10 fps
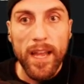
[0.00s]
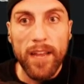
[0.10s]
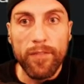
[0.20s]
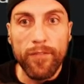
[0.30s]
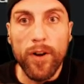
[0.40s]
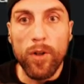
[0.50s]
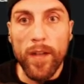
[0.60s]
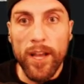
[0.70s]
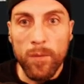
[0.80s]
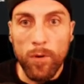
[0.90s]
A feral
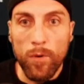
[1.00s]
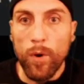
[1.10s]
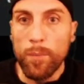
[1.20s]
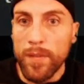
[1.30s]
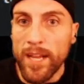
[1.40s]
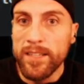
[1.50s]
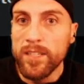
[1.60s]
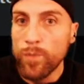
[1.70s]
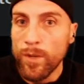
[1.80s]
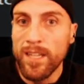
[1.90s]
animal or plant
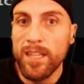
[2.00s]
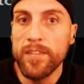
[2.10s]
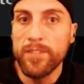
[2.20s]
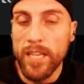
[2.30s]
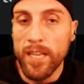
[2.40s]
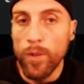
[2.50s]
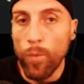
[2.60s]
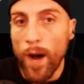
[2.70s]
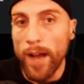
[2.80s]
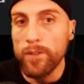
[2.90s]
is one that lives in the
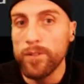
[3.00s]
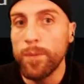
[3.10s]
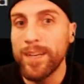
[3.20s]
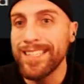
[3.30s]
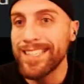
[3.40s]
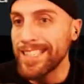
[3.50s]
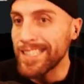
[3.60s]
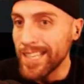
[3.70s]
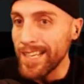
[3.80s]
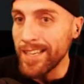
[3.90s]
wild, but is
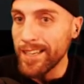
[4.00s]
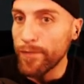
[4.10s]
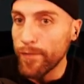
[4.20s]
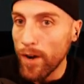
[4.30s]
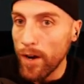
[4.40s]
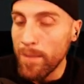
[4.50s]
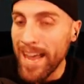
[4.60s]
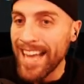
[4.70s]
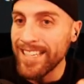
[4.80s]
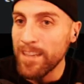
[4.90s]
descended from
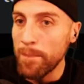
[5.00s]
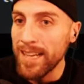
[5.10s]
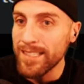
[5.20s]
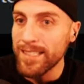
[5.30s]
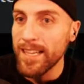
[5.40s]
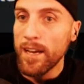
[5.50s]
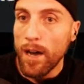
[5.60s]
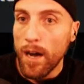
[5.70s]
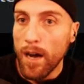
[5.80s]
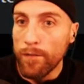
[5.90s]
and
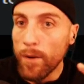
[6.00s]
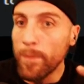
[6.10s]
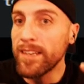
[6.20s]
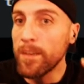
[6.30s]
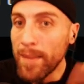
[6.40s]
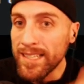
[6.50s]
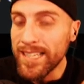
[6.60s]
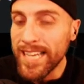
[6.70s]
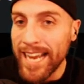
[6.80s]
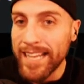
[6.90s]
from a
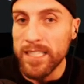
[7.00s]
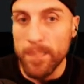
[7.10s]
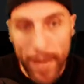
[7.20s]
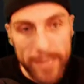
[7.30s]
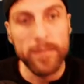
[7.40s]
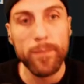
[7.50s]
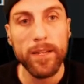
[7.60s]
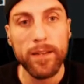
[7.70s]
domesticated specimen.